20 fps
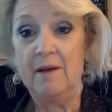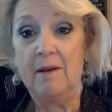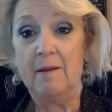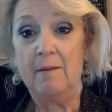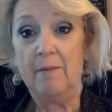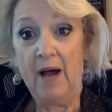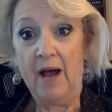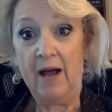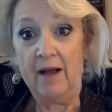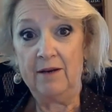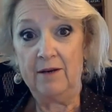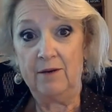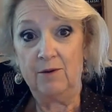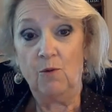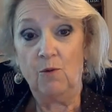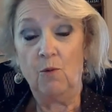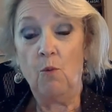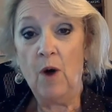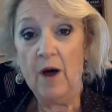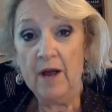But
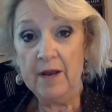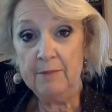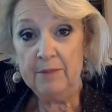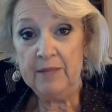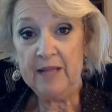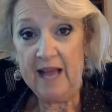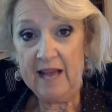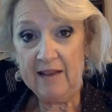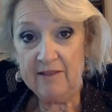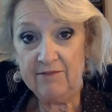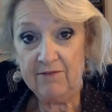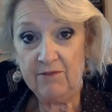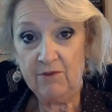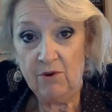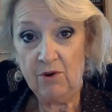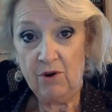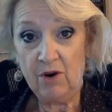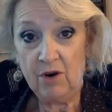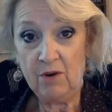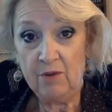one
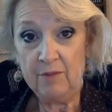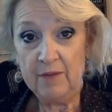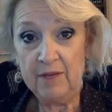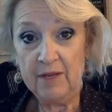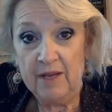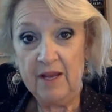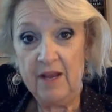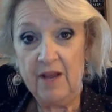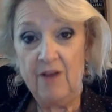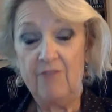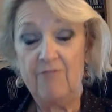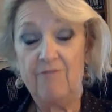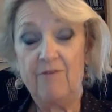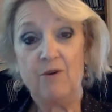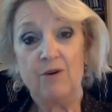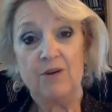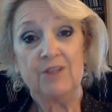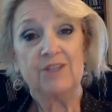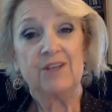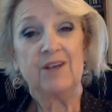platform,
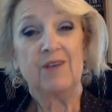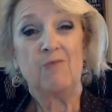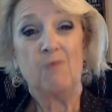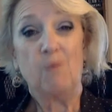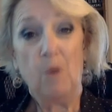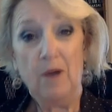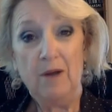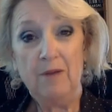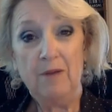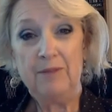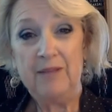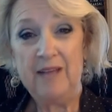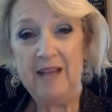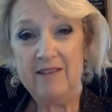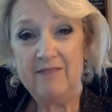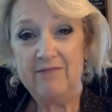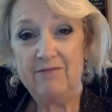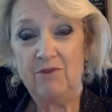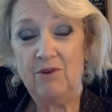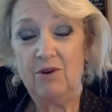focus on one
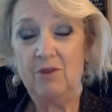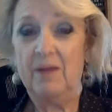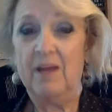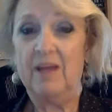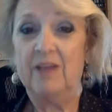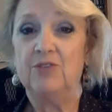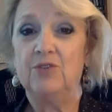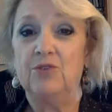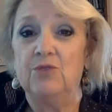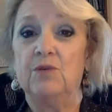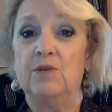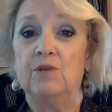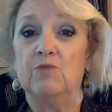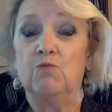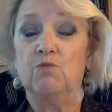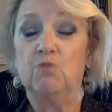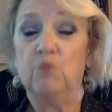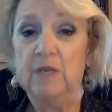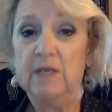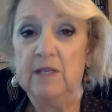platform and do it
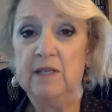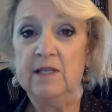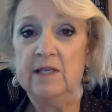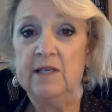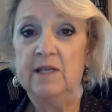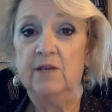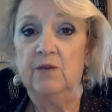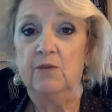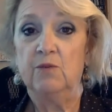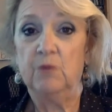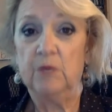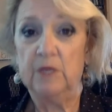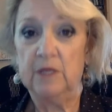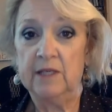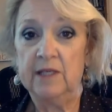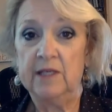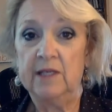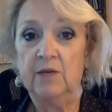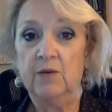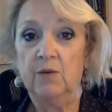really,
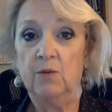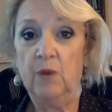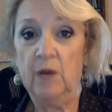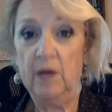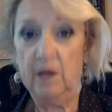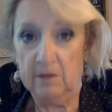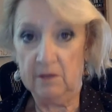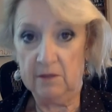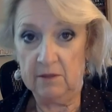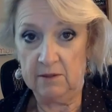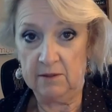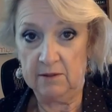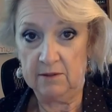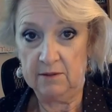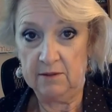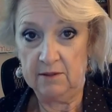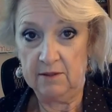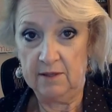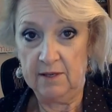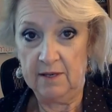really well.
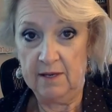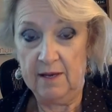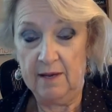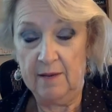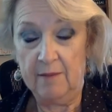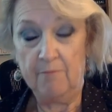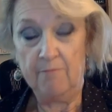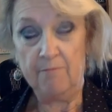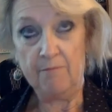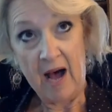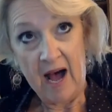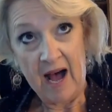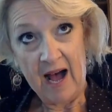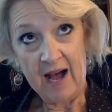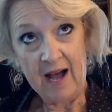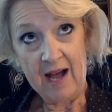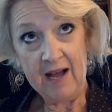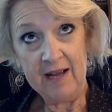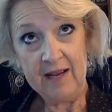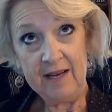
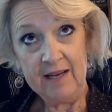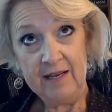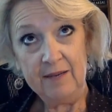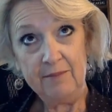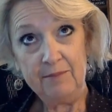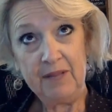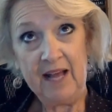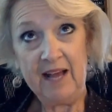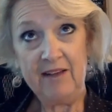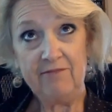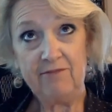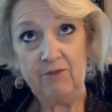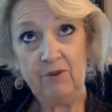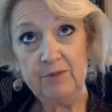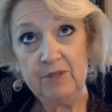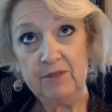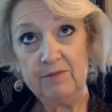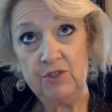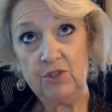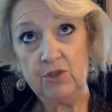My
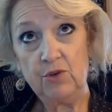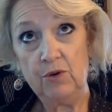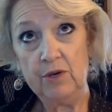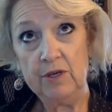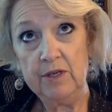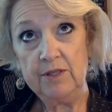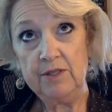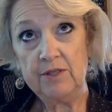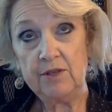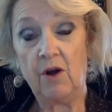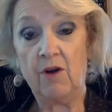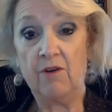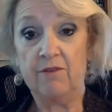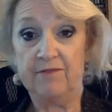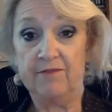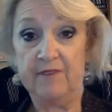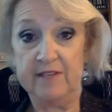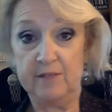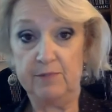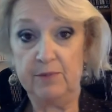platforms of choice are
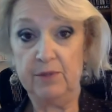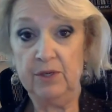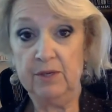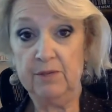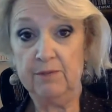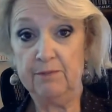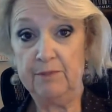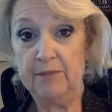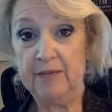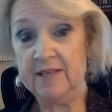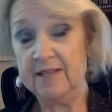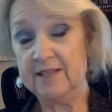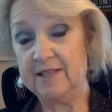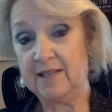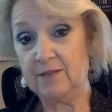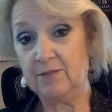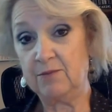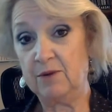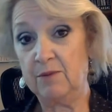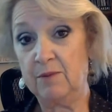Facebook, because
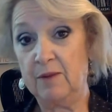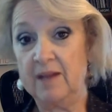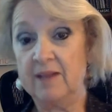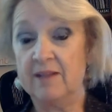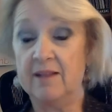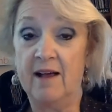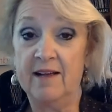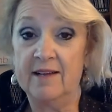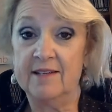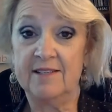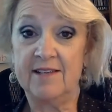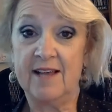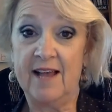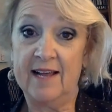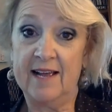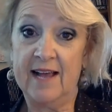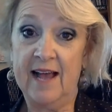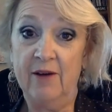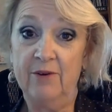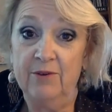that's where my clients
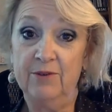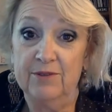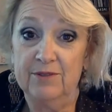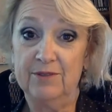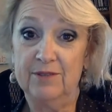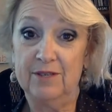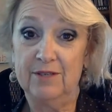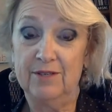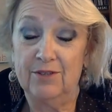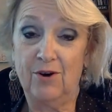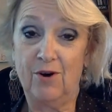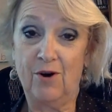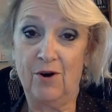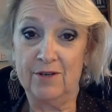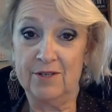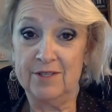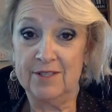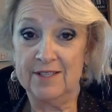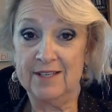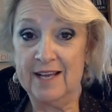hang out, the
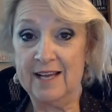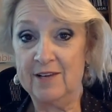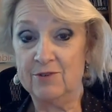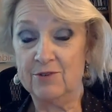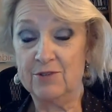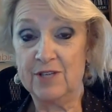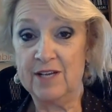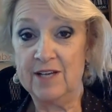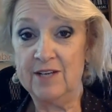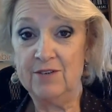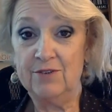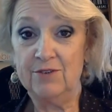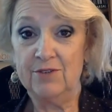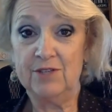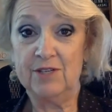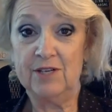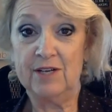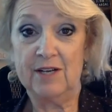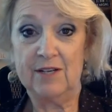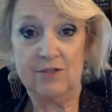artists and entertainers
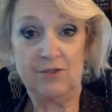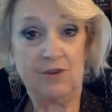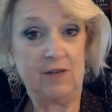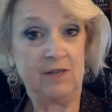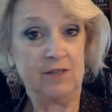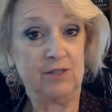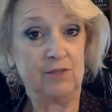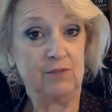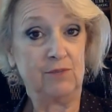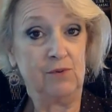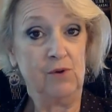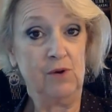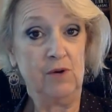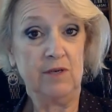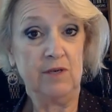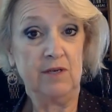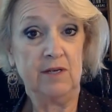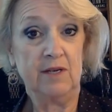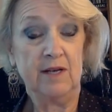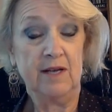that I try to support,